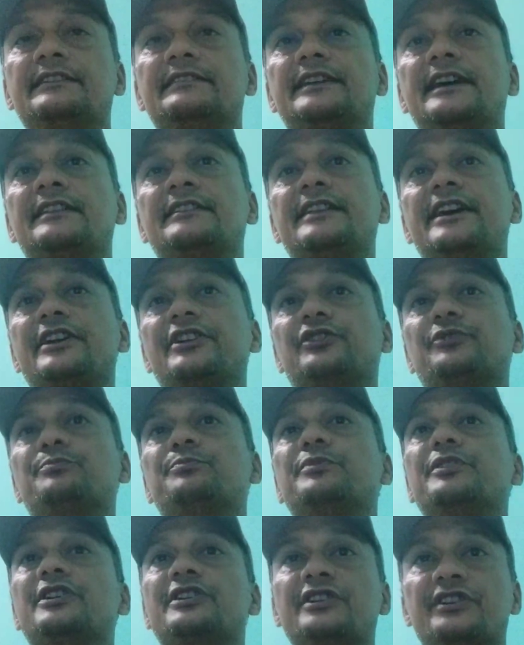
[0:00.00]
Then there is
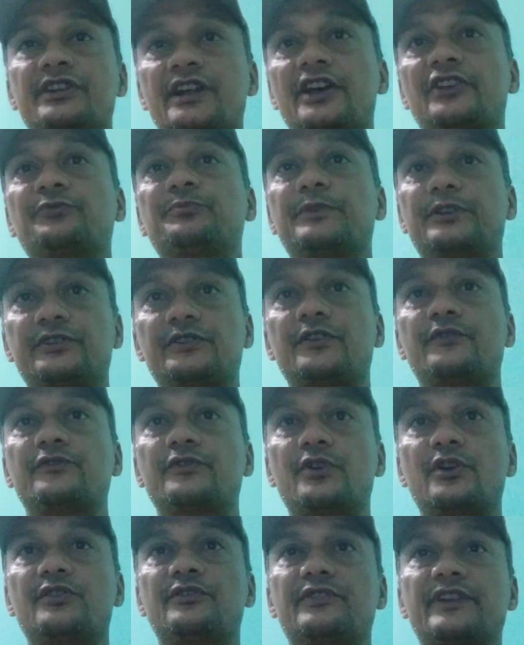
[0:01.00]
burden aspect
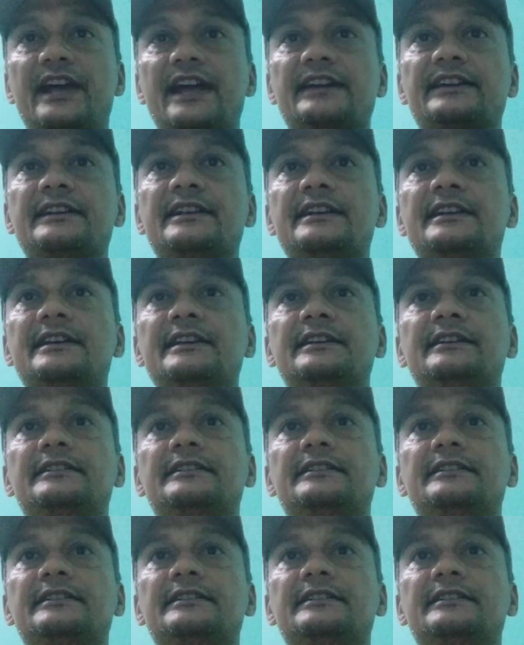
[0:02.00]
of contract.